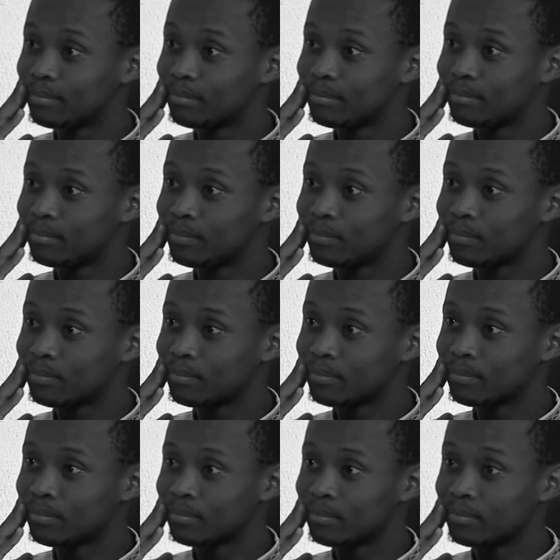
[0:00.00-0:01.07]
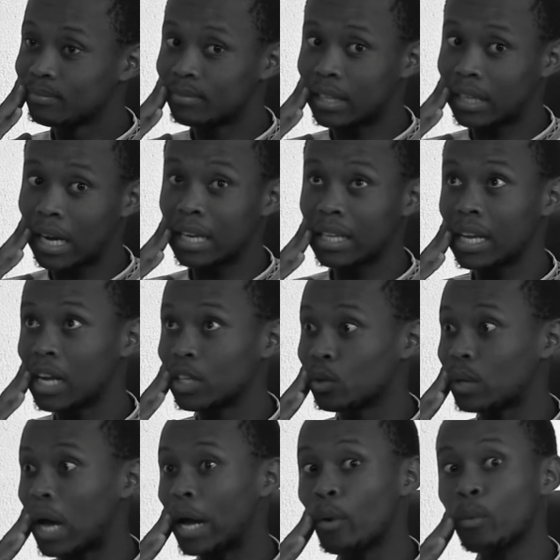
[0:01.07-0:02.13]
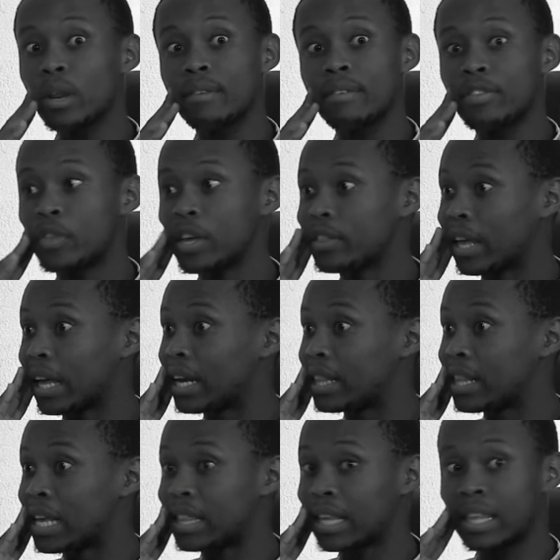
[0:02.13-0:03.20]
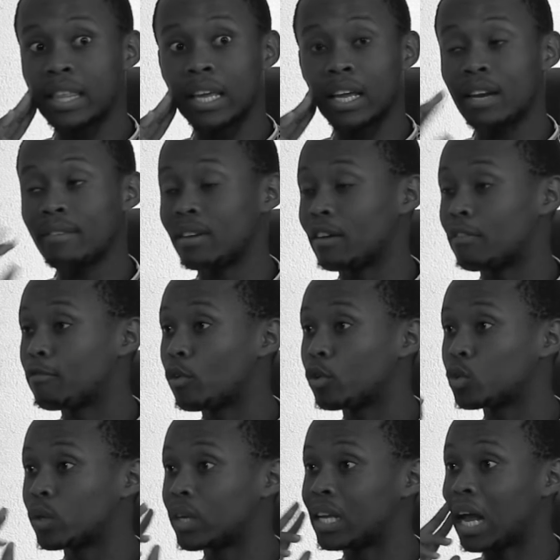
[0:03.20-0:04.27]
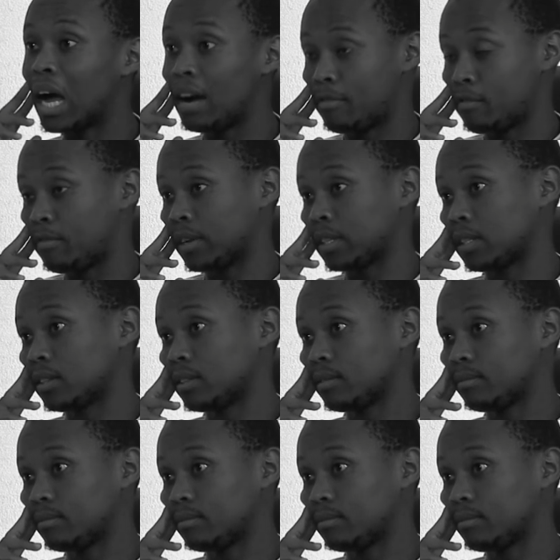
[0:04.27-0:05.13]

well, they can't. They can't kill us. I don't even think they can even afford to kill half of us.